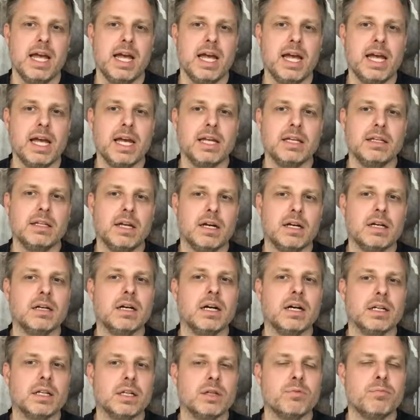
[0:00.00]
and
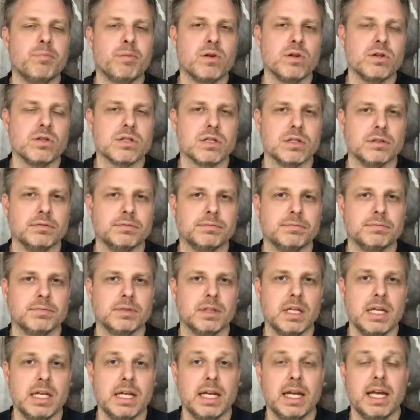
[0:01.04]
a good person.
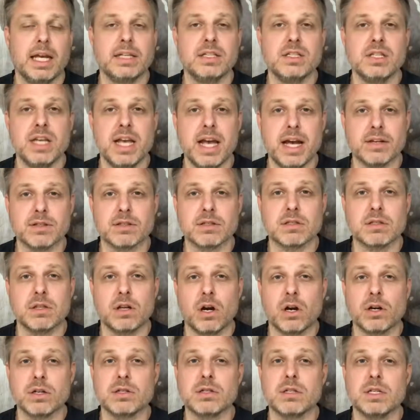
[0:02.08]
And yes, the
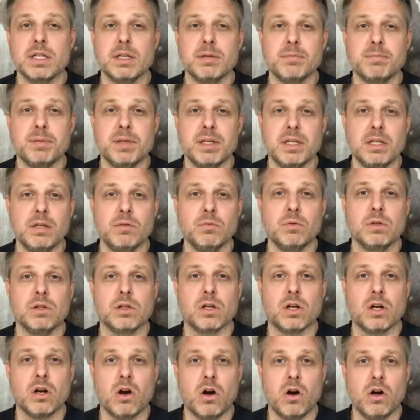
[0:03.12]
RCMP will
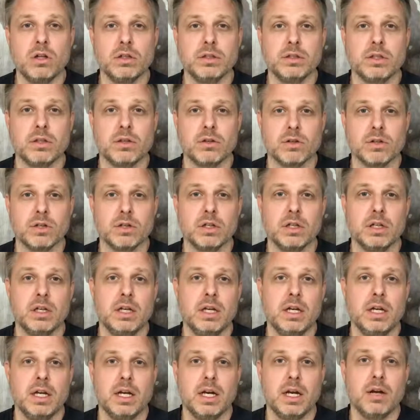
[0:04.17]
call your
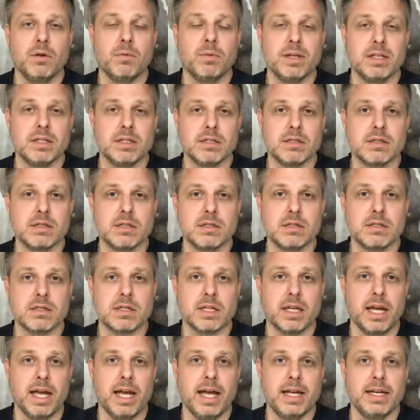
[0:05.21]

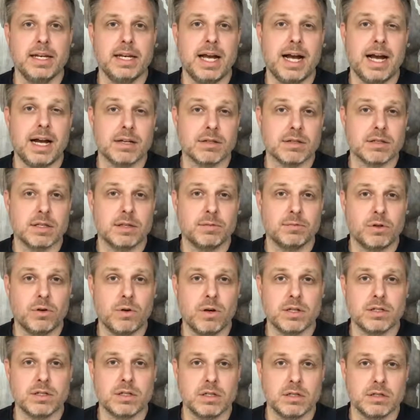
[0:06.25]
witnesses and ask them
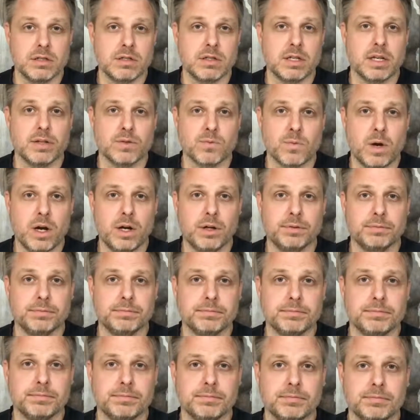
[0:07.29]
questions as well.
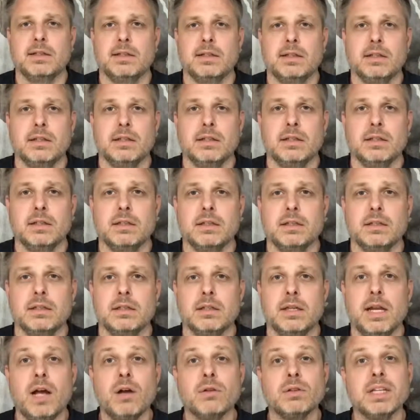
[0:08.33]

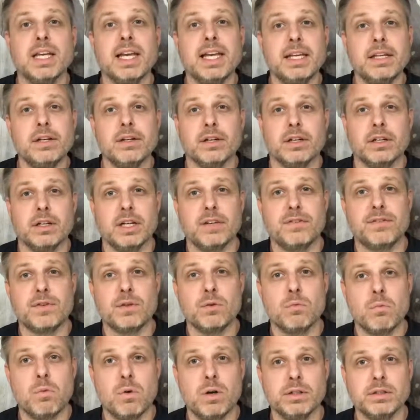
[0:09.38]
Now later, if
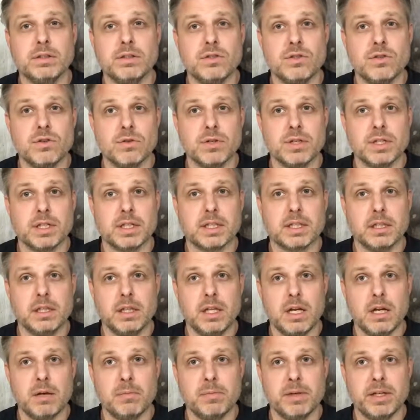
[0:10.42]
you want to join a
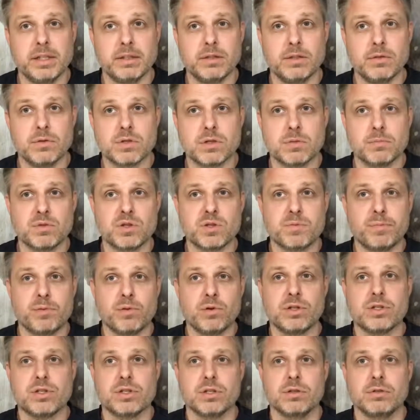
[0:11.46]
club and do some
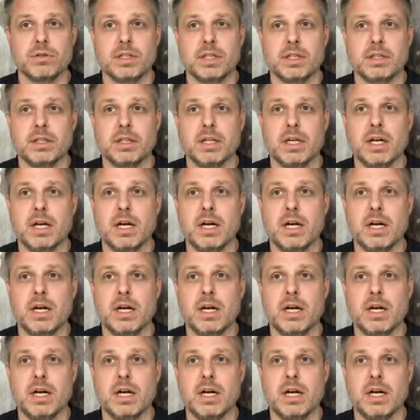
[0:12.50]
sports shooting